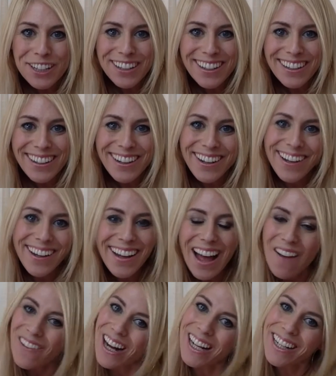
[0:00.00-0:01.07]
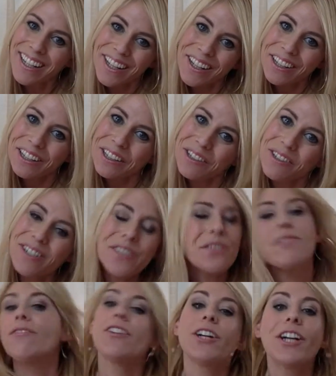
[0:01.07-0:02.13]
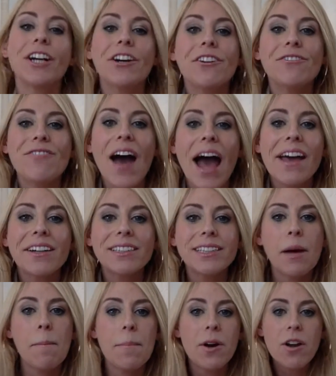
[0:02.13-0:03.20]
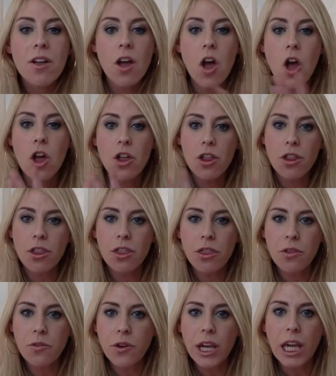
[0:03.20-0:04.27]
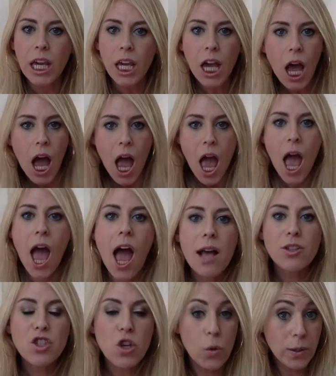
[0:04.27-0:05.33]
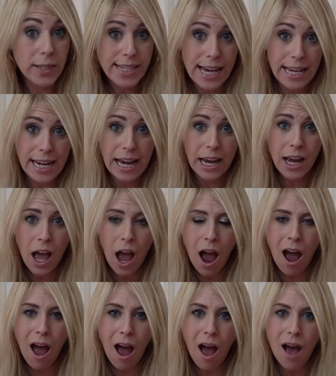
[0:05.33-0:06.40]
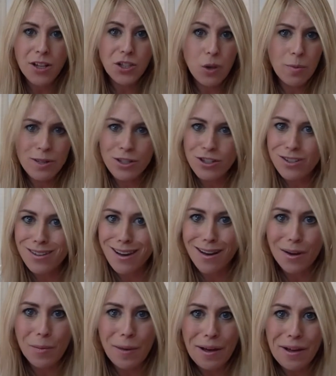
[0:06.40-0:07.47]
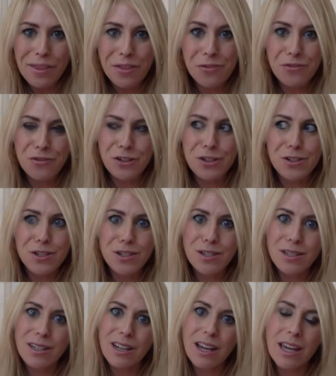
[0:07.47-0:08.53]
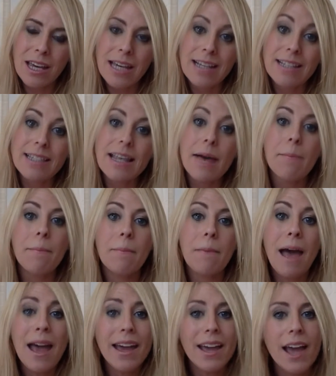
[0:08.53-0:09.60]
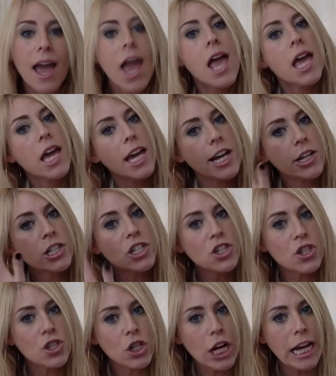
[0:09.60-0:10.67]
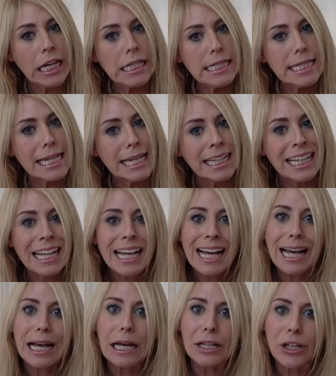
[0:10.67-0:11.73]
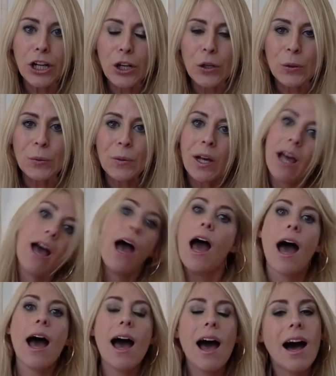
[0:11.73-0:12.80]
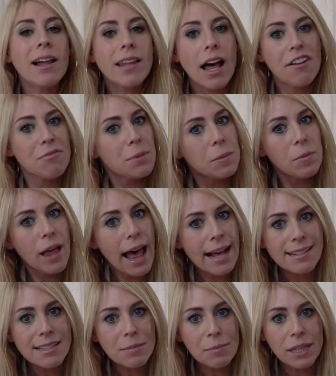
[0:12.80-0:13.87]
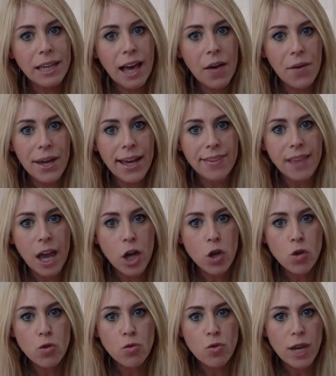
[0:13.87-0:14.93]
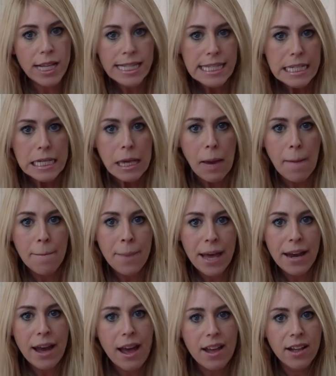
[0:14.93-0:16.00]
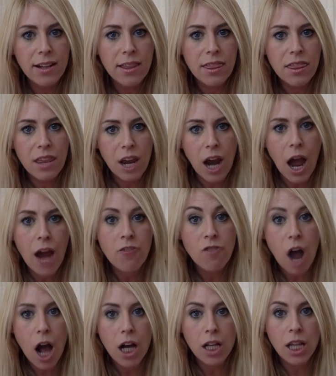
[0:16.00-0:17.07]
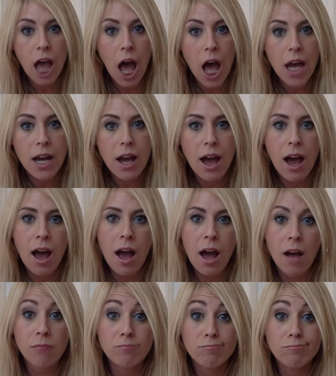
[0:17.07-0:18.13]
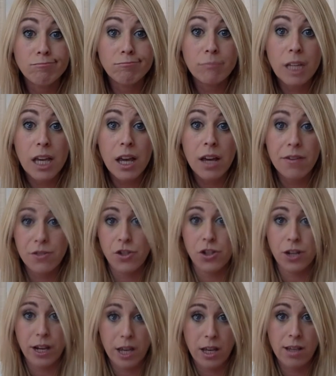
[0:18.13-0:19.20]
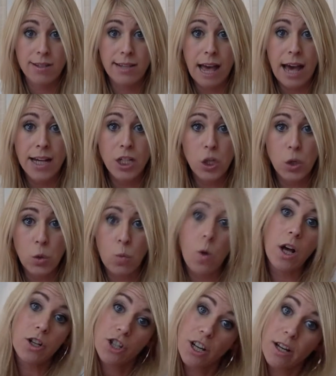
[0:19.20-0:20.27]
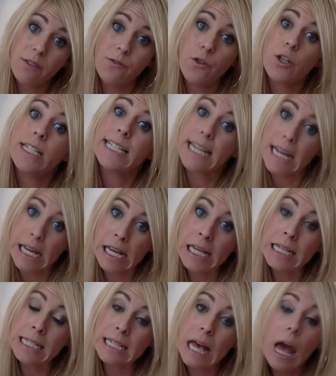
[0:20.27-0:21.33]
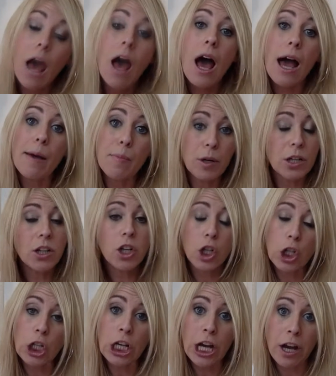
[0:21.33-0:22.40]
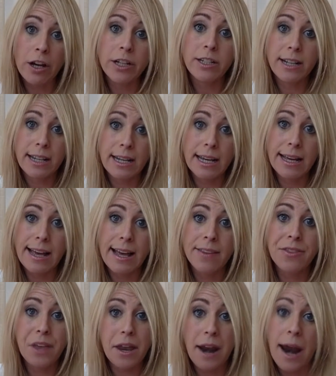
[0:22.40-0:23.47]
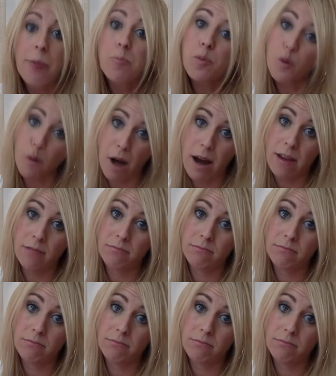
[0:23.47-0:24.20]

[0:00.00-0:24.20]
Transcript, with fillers: Flirty Girl. How are you? We're doing Flirty Girl file number three. So exciting. Uh, so much to talk about. The first is that my hair straight. I know. Uh, a lot of people ask me how I get that crazy bedhead thing I rock a lot. Um, the answer is I don't wash it for days. I put a curling iron in it and then I pray